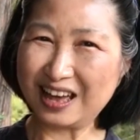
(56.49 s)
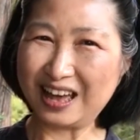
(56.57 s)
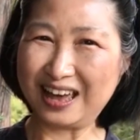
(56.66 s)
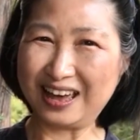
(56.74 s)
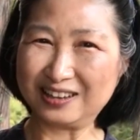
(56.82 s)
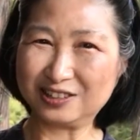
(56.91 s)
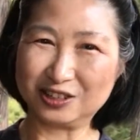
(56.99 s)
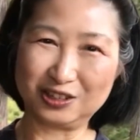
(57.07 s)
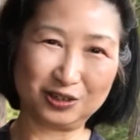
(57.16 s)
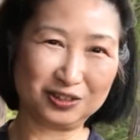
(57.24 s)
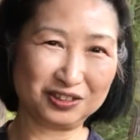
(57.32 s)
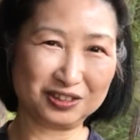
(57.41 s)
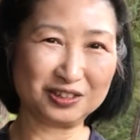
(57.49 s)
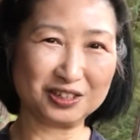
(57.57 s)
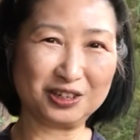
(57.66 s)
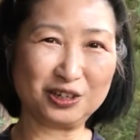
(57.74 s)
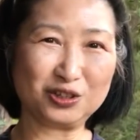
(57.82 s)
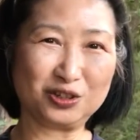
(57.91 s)
and you just
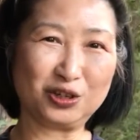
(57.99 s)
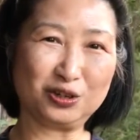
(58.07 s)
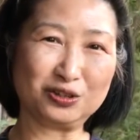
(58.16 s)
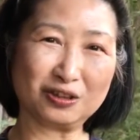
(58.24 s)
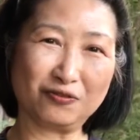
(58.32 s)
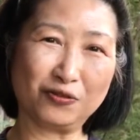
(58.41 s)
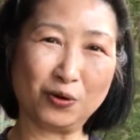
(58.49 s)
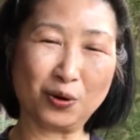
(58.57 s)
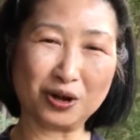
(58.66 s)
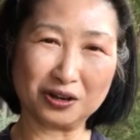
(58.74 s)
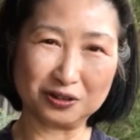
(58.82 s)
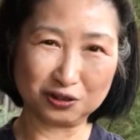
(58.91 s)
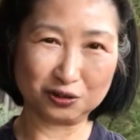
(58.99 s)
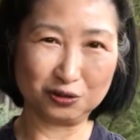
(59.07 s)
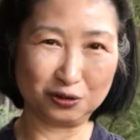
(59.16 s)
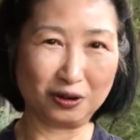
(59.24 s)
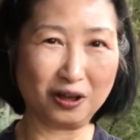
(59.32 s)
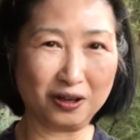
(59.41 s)
need to use a fork
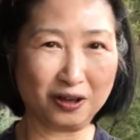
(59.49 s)
to